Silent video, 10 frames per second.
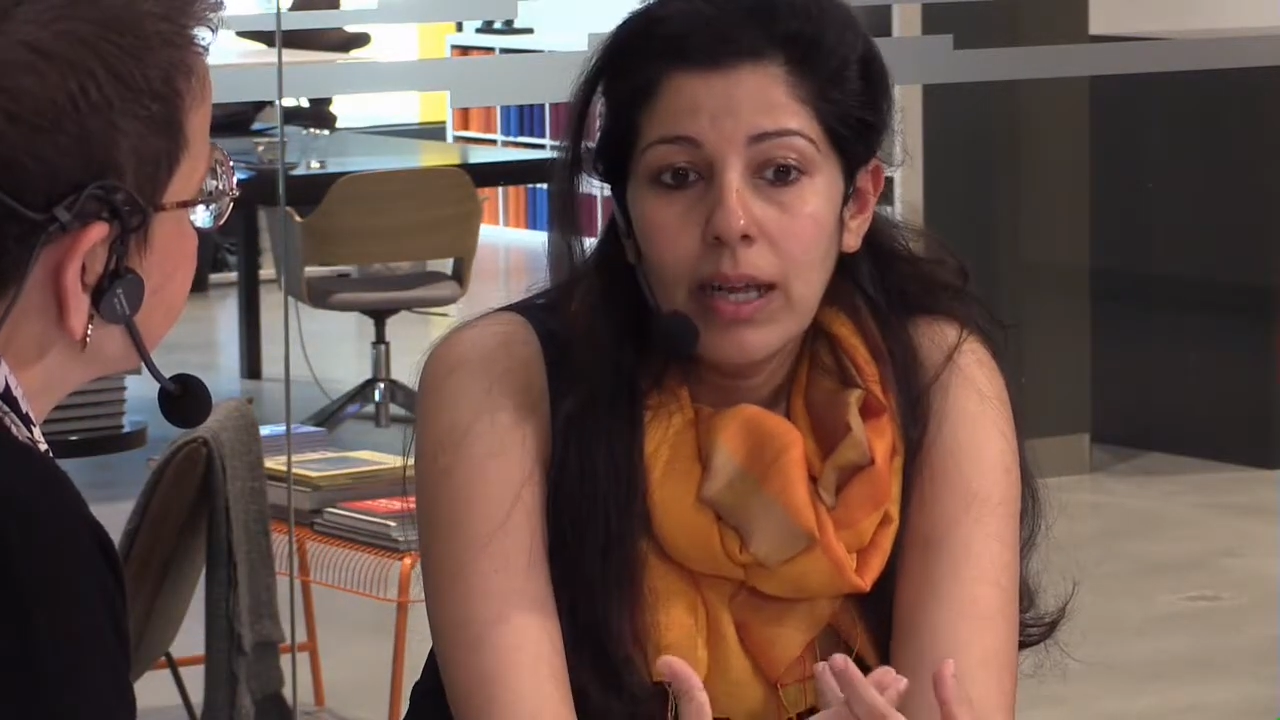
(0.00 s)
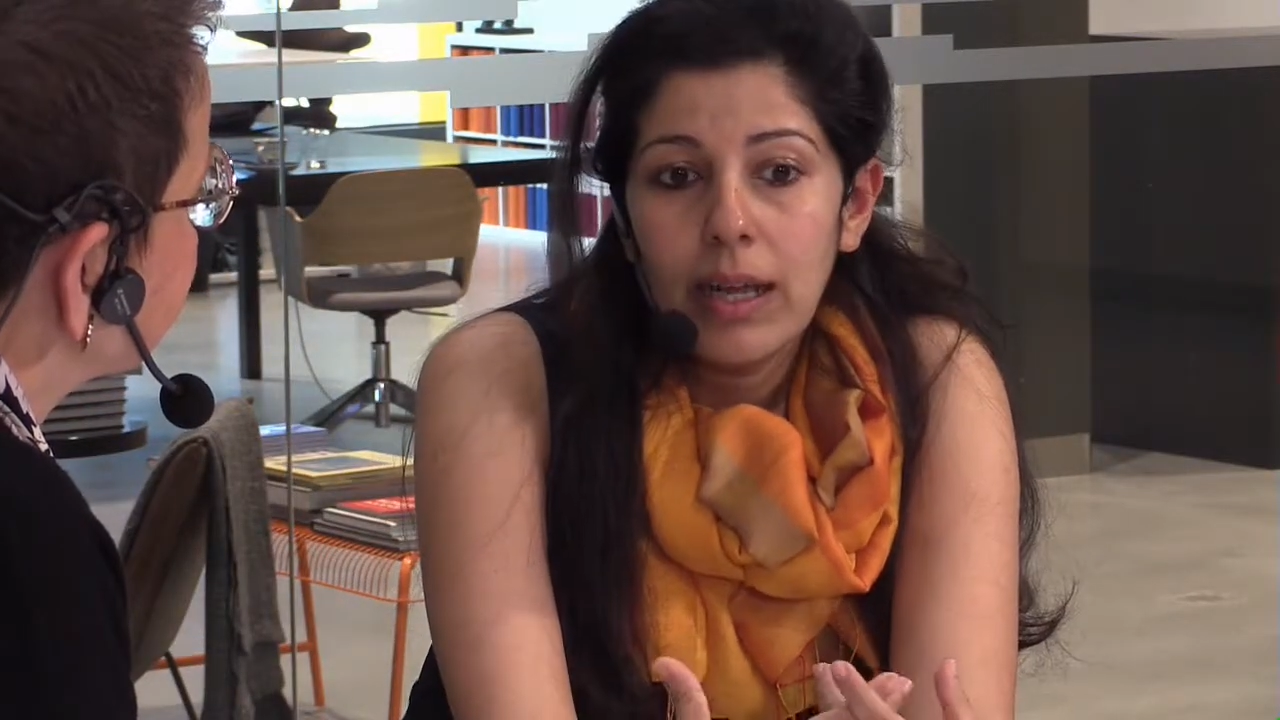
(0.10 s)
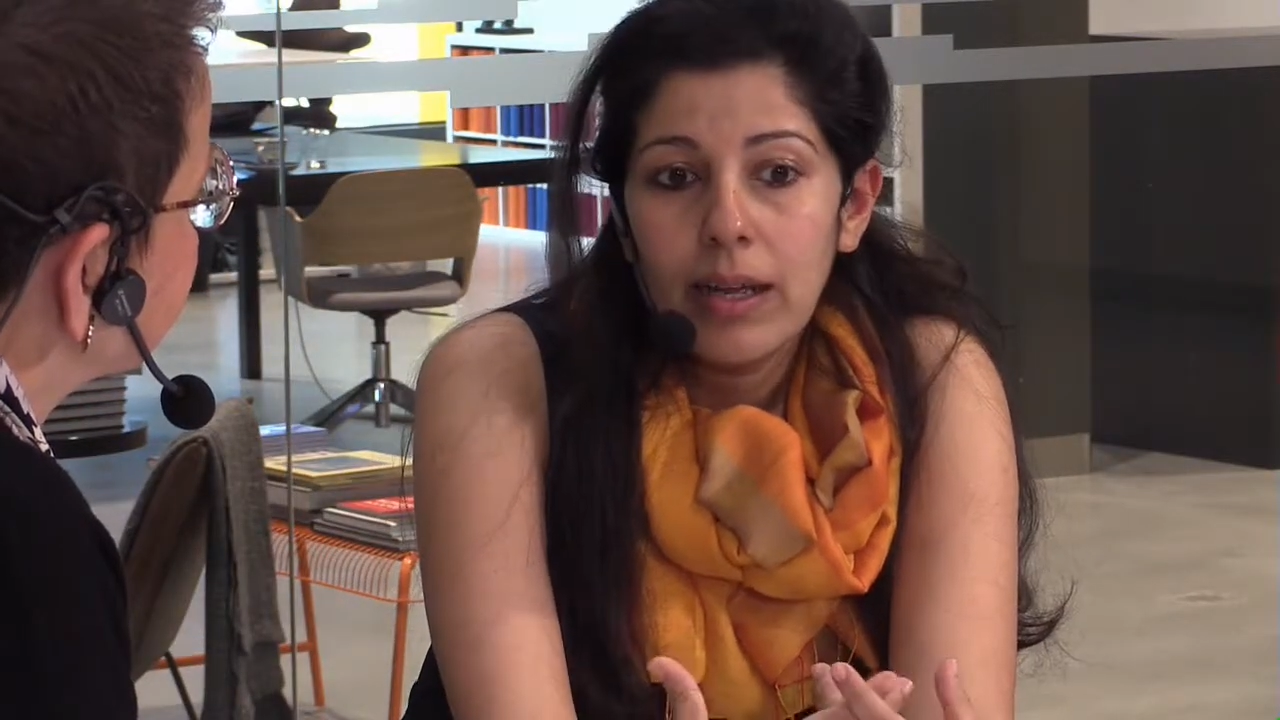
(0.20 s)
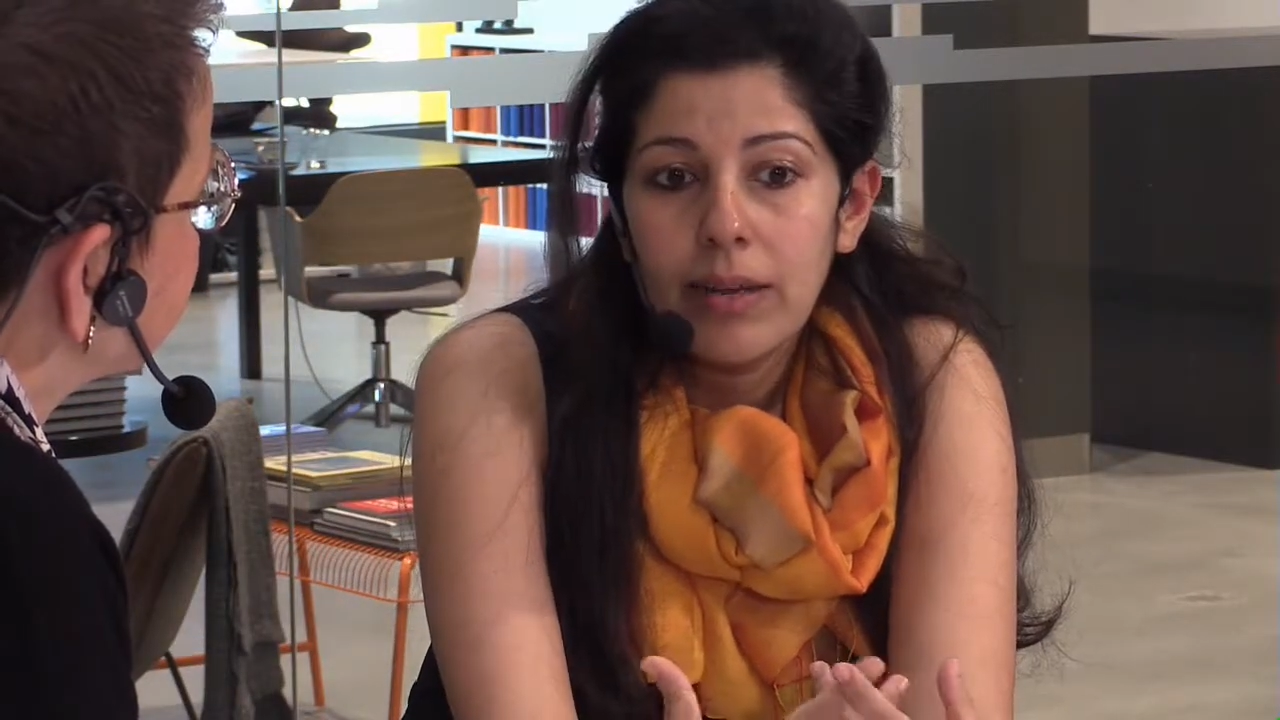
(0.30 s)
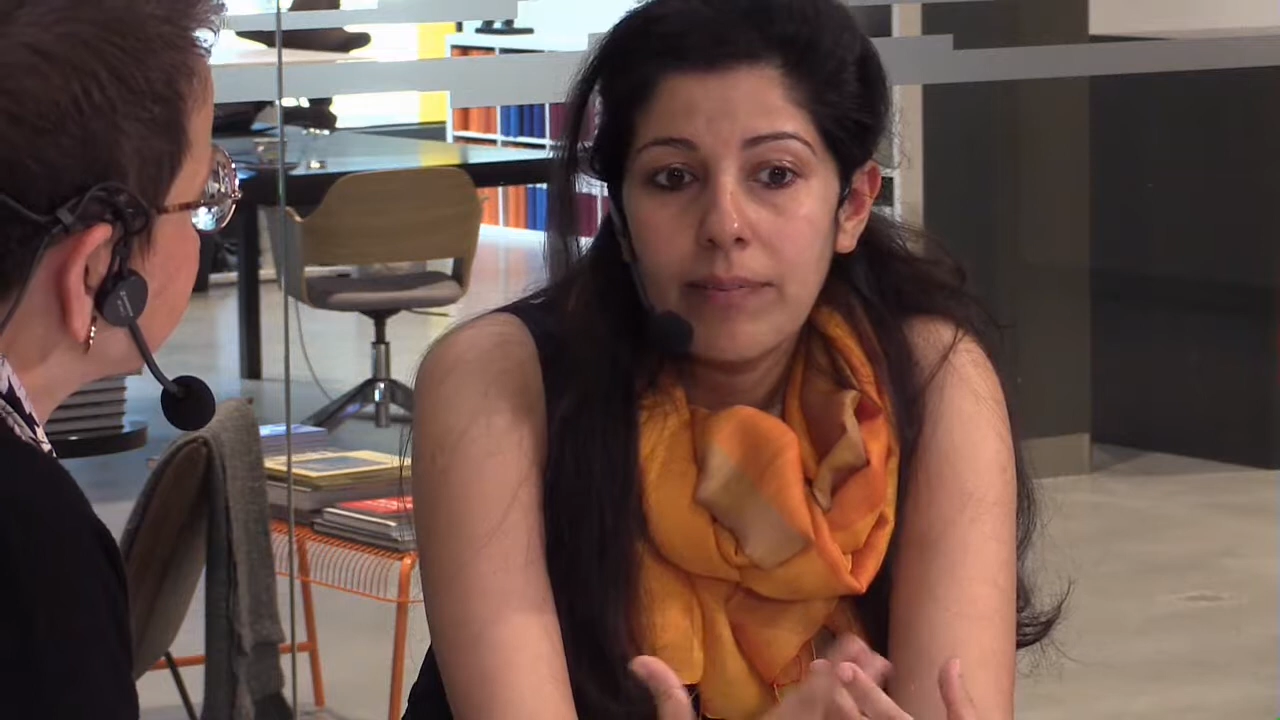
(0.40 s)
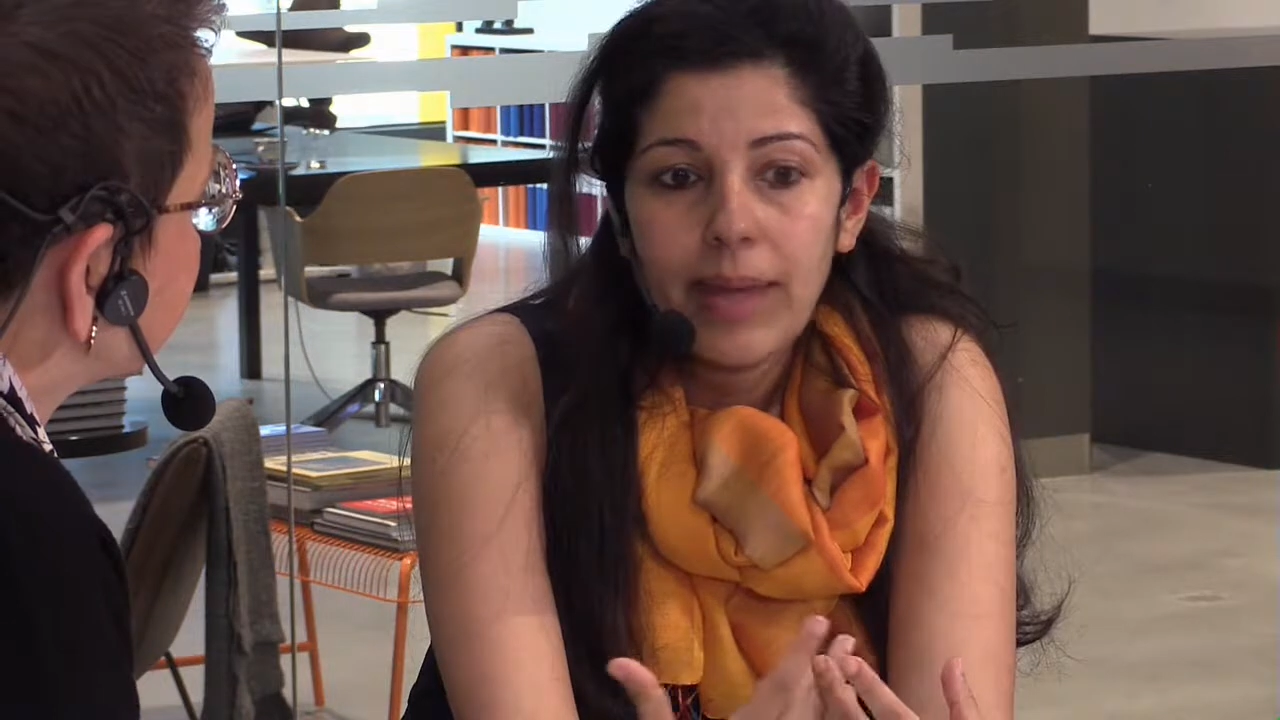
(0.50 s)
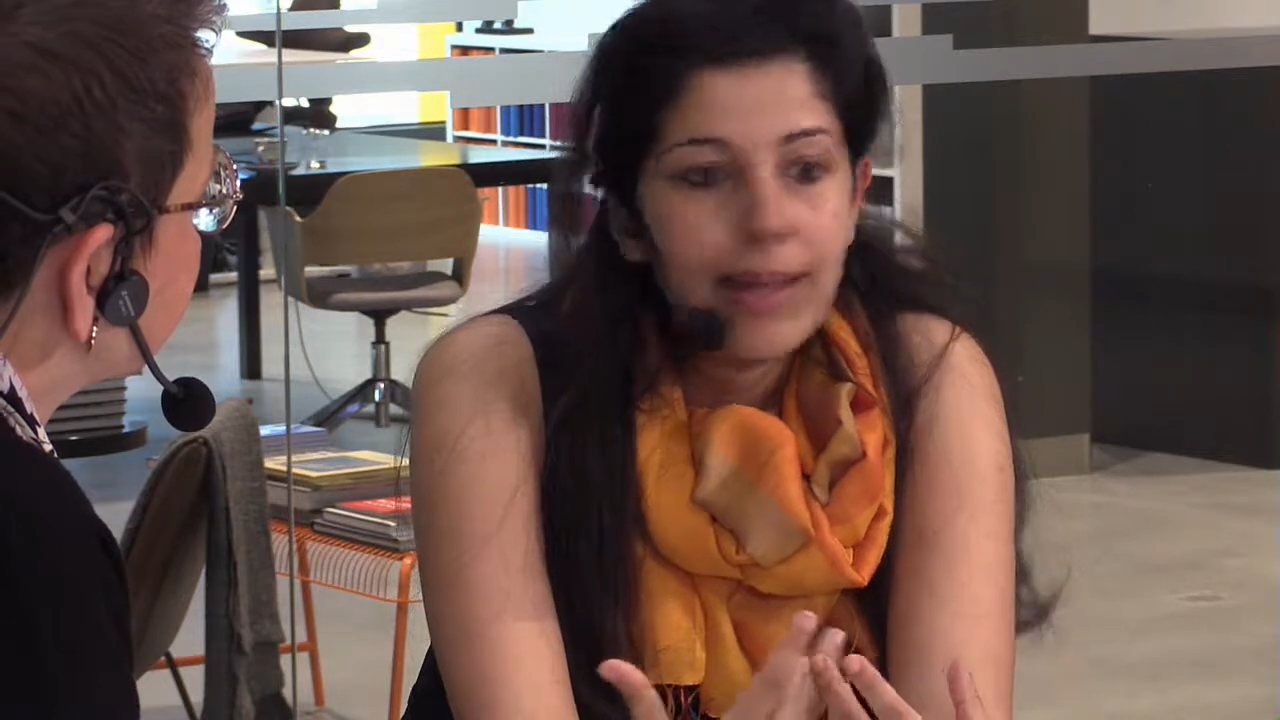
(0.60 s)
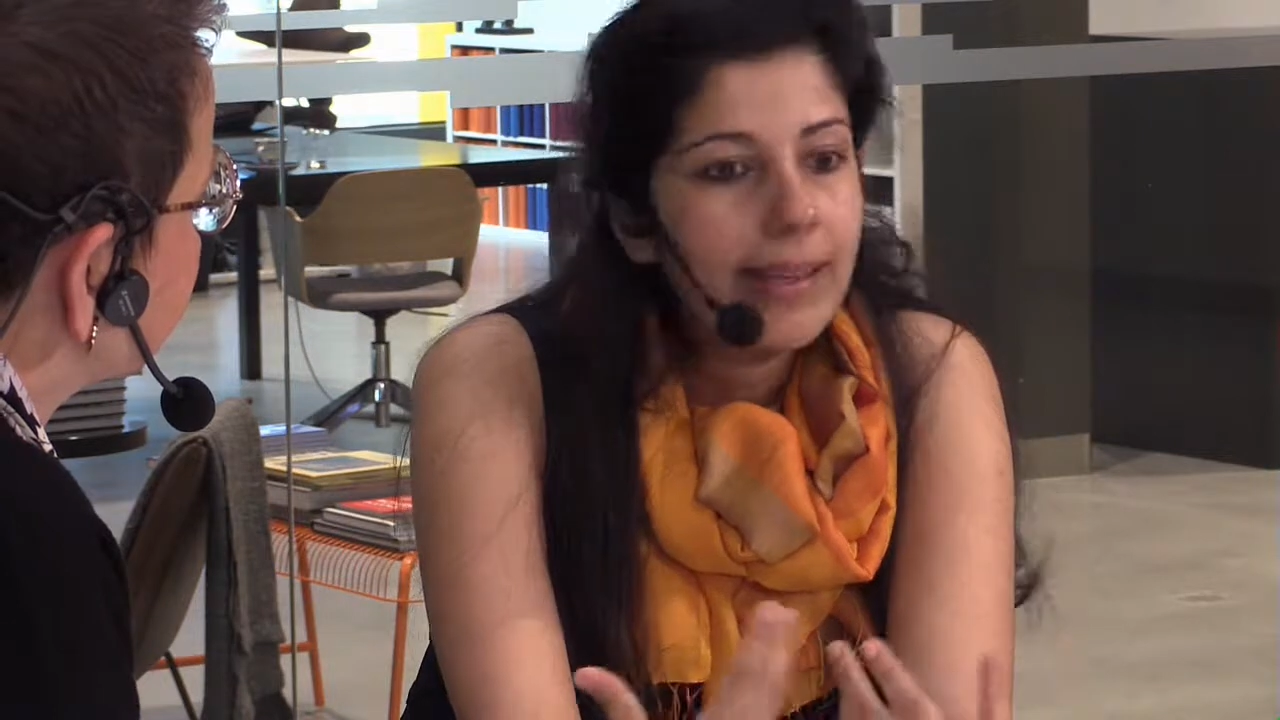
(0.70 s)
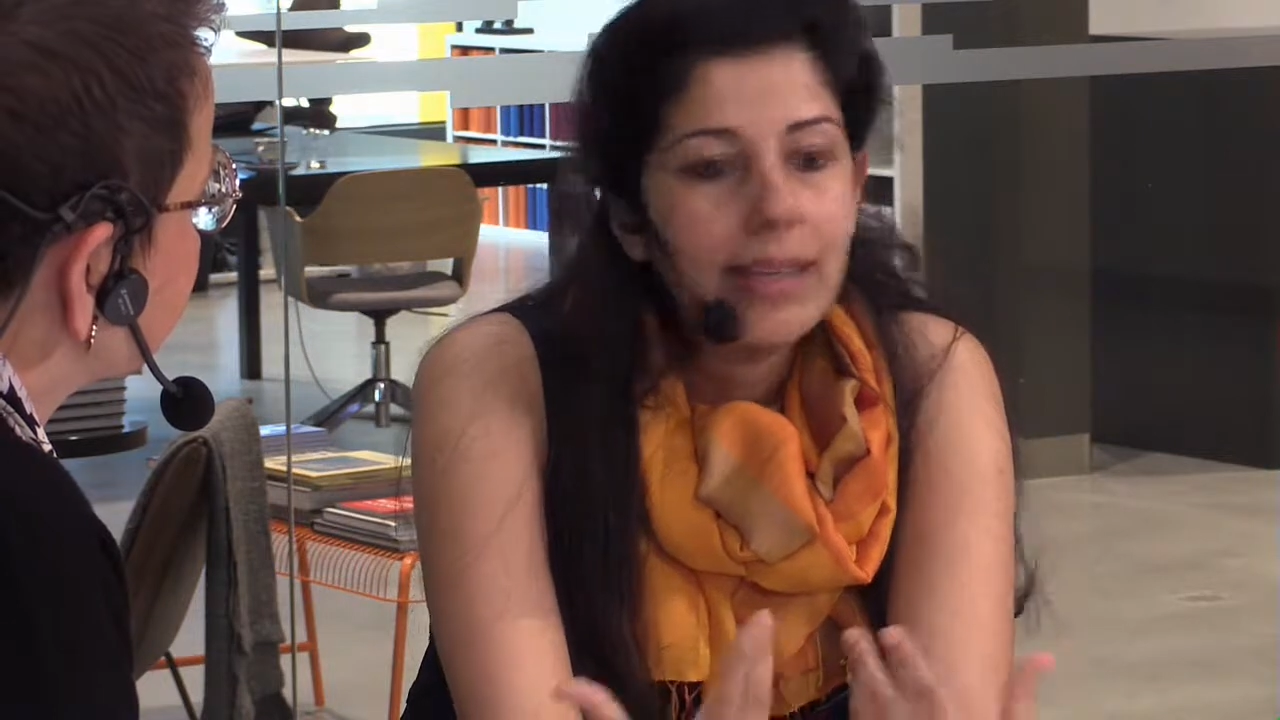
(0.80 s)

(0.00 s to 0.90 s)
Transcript: Um, as